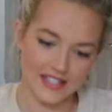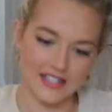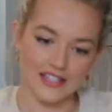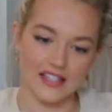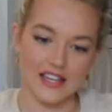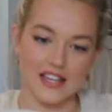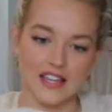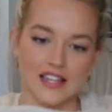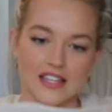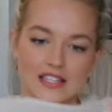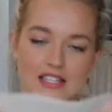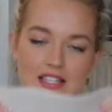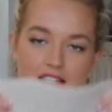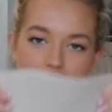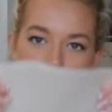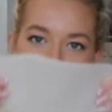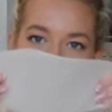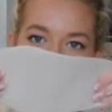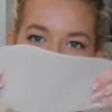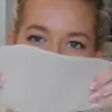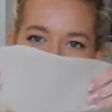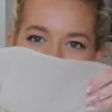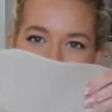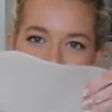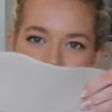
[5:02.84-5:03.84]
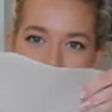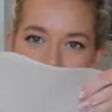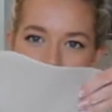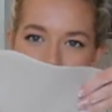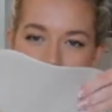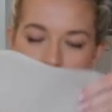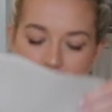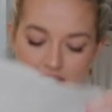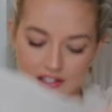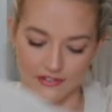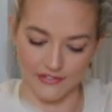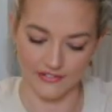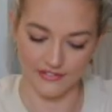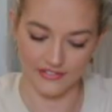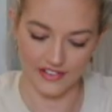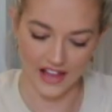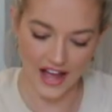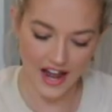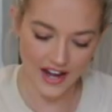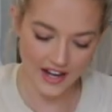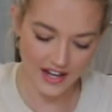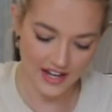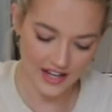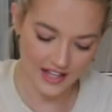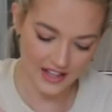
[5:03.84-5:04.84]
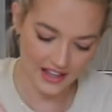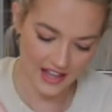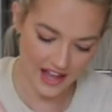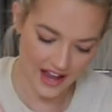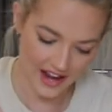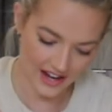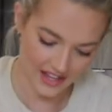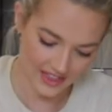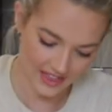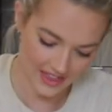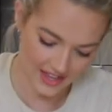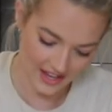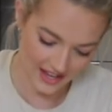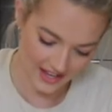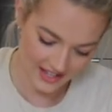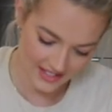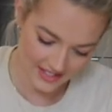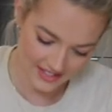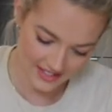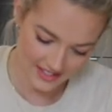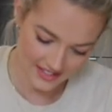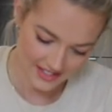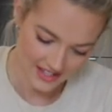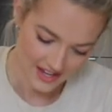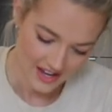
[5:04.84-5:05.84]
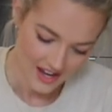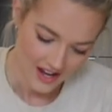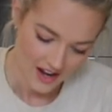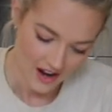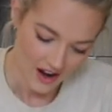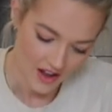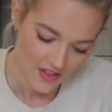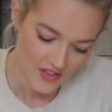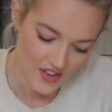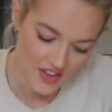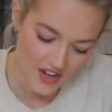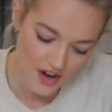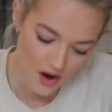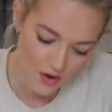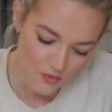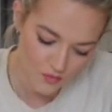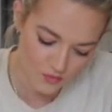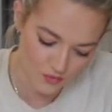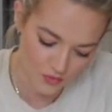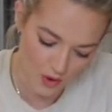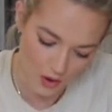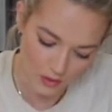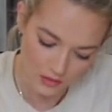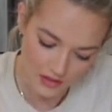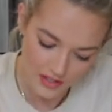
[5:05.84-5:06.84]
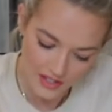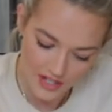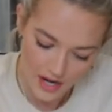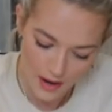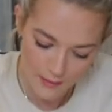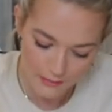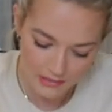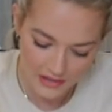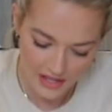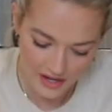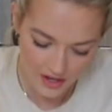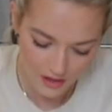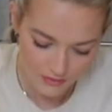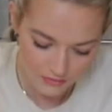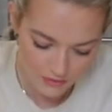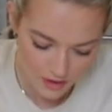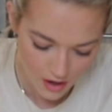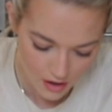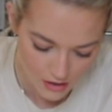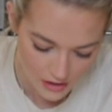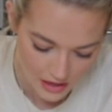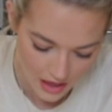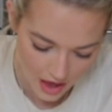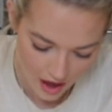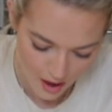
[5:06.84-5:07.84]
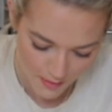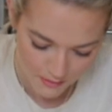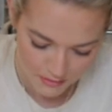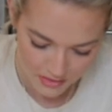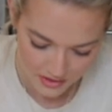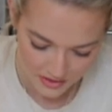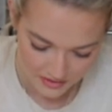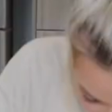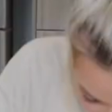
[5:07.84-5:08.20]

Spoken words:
See, this is my idea, to flatten it like this, and then I'll roll it up like a roll up.